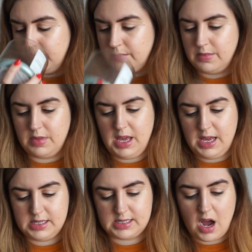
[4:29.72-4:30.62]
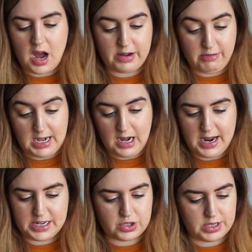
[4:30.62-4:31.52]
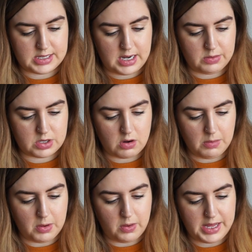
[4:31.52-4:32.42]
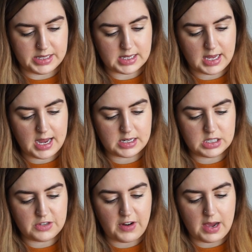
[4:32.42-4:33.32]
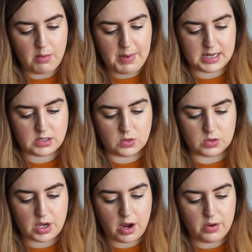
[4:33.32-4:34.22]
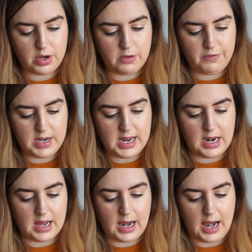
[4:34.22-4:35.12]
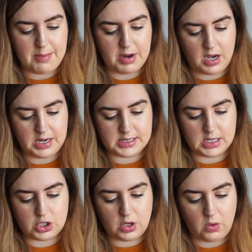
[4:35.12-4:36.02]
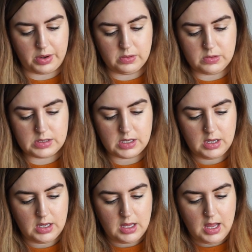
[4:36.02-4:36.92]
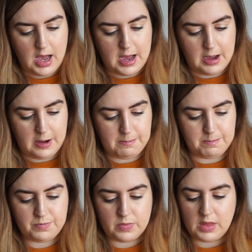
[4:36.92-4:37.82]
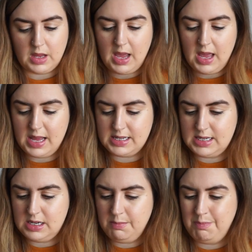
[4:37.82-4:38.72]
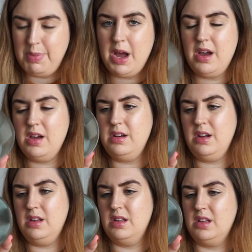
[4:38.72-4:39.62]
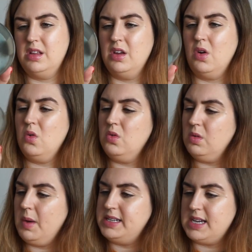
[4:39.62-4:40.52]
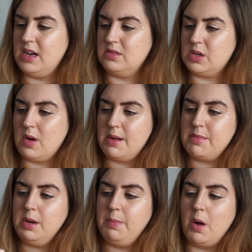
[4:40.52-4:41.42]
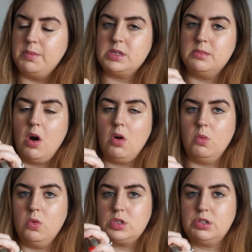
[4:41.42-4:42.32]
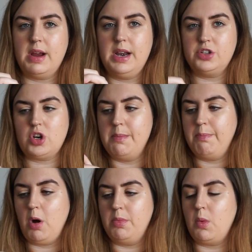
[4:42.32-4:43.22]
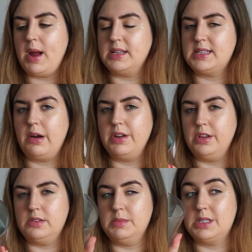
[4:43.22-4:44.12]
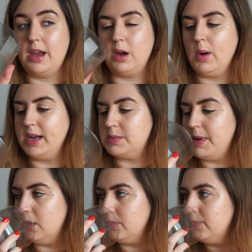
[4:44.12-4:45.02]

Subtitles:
This I really liked. Chris said it was horrible. It's cactus flower petals, coconut, vanilla, lemon and essential oils. It didn't burn all the way down, so I am going to pop some hot water in and try and pop the wax out and use them as like a wax melt.